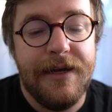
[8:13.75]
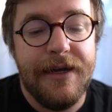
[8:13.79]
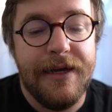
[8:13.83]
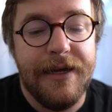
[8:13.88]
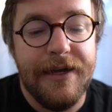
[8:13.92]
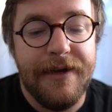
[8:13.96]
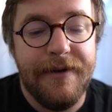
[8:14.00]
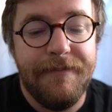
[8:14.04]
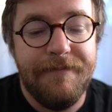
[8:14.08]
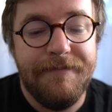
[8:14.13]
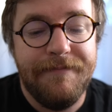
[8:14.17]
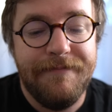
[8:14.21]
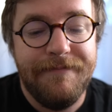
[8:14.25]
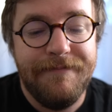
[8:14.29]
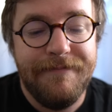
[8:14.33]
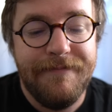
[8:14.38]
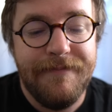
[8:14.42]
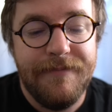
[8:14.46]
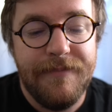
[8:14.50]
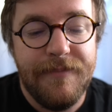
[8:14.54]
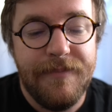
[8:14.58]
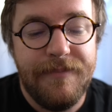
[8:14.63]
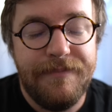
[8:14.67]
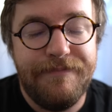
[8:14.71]

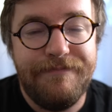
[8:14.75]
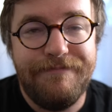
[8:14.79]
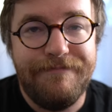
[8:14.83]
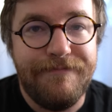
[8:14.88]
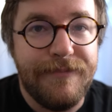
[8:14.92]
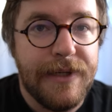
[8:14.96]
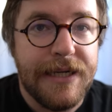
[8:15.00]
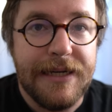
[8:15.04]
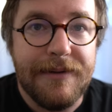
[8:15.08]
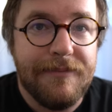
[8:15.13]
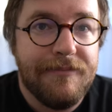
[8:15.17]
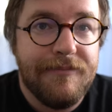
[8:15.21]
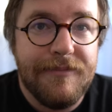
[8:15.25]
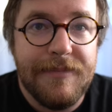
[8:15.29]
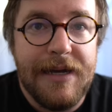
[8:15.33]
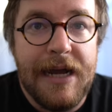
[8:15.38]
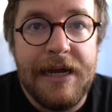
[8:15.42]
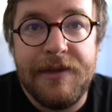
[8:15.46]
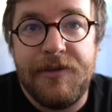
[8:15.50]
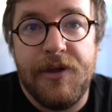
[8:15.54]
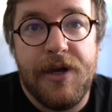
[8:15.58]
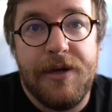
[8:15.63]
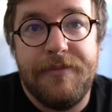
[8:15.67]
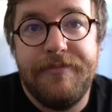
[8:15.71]
But
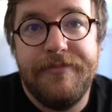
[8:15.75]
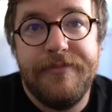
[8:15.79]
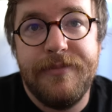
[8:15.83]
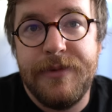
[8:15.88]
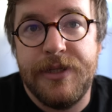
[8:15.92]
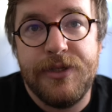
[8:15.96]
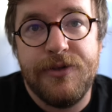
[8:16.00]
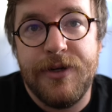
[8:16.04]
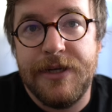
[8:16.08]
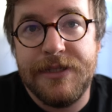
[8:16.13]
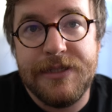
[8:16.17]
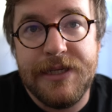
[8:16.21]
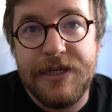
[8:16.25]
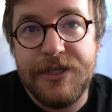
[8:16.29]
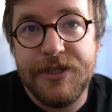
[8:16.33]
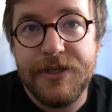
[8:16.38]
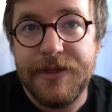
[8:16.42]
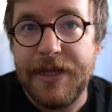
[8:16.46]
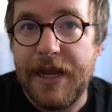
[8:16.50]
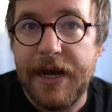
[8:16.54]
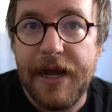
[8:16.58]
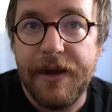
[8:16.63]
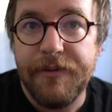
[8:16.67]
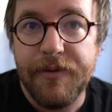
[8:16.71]
I thought the
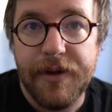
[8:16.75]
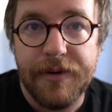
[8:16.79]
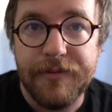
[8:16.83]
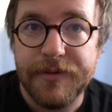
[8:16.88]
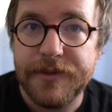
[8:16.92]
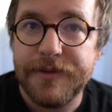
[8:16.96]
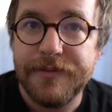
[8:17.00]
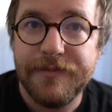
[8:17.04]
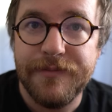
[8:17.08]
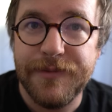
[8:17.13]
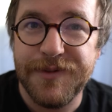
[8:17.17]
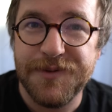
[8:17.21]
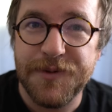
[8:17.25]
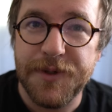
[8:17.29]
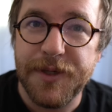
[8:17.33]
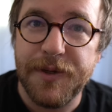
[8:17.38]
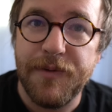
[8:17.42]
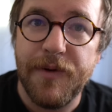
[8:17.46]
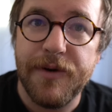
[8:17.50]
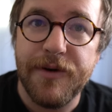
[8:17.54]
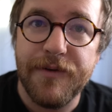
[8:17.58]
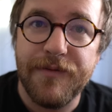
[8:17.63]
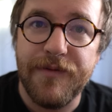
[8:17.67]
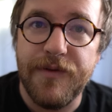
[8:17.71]
translation that I read was
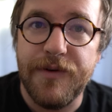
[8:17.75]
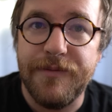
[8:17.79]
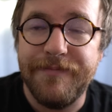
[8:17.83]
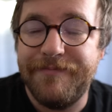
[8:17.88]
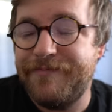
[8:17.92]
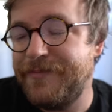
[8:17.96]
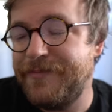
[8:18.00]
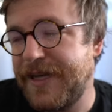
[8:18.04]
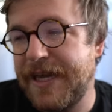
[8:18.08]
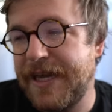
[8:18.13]
really wonderful.